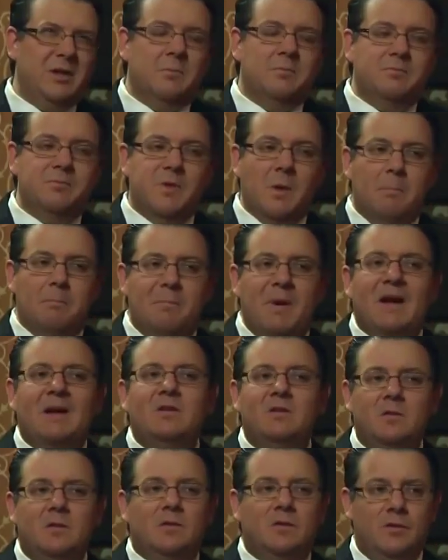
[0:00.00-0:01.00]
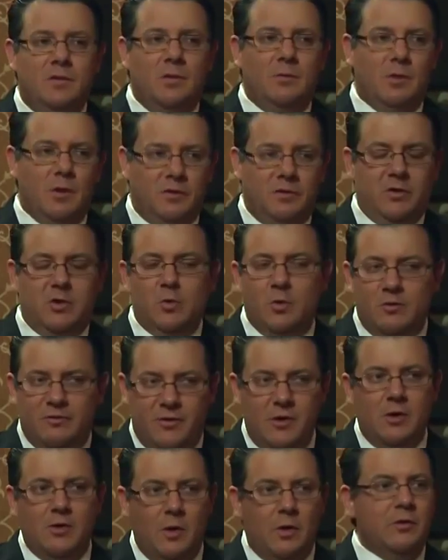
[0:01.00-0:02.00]
really the basis for the book? So you
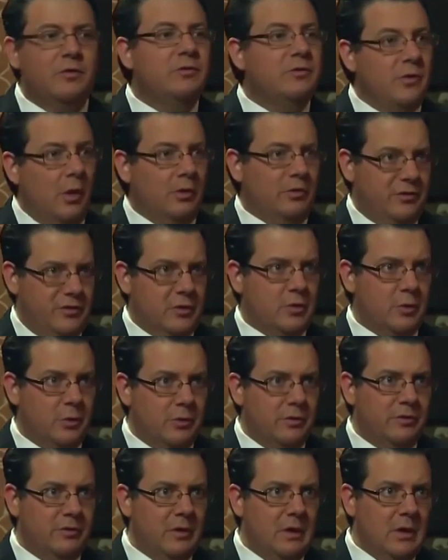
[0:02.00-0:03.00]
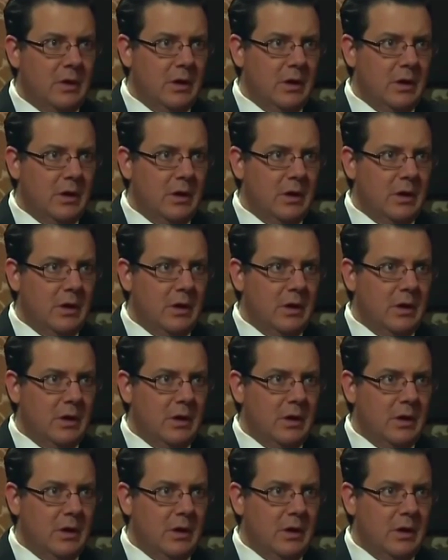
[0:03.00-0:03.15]
reveal those truths,